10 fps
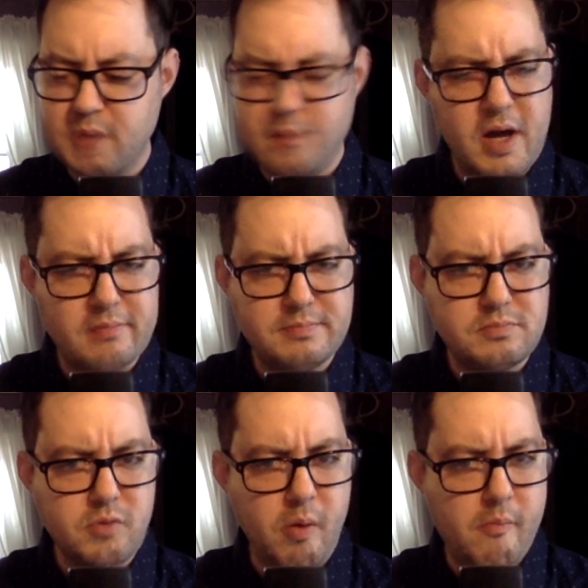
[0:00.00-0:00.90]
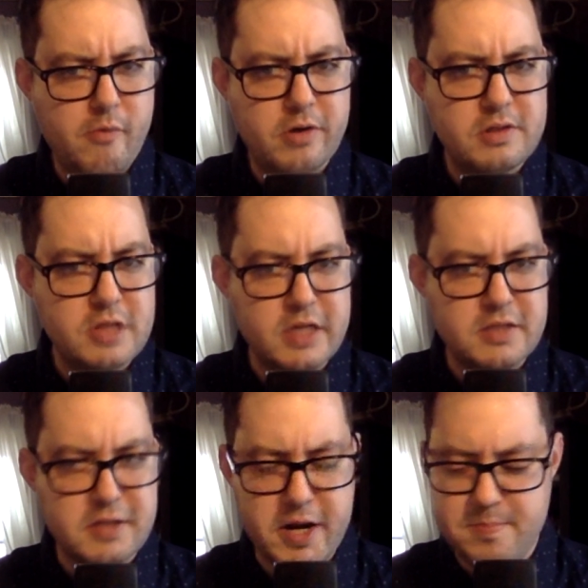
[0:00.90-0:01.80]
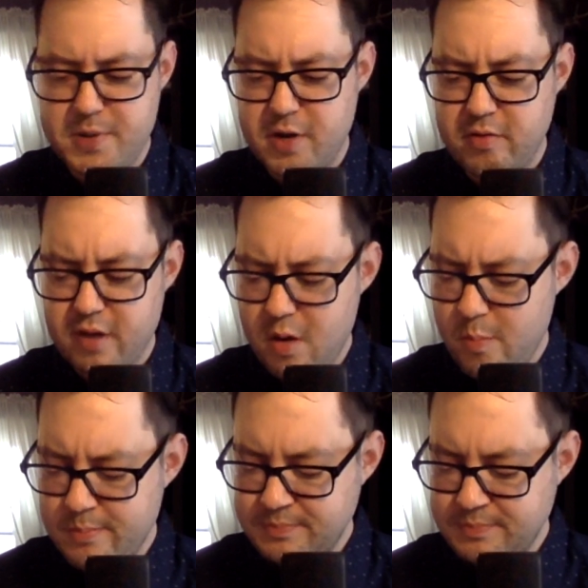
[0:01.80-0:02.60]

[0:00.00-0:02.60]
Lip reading: I'm not really tasting any beer though.